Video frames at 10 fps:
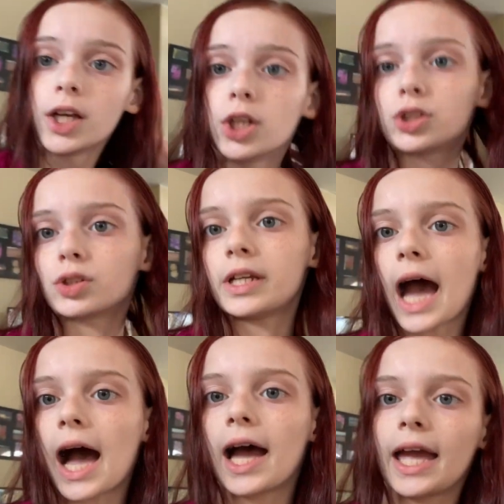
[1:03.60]
So
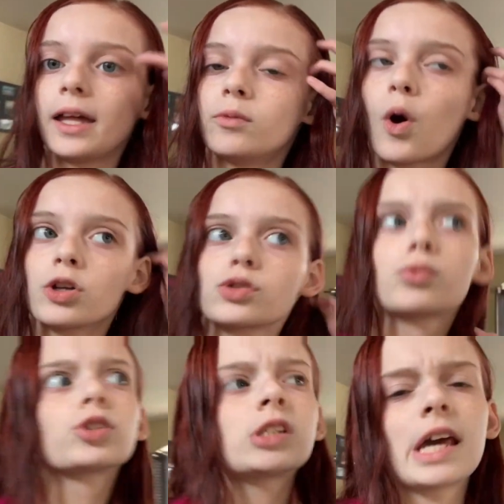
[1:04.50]
yeah, and also we're
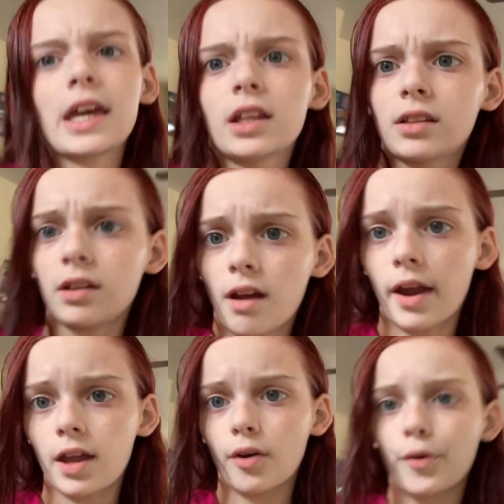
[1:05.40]
staying the night
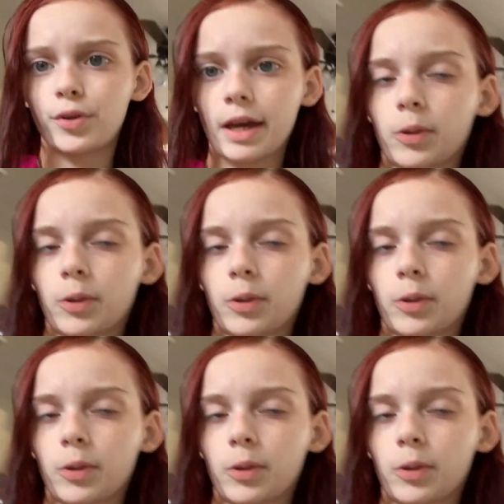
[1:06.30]
at a hotel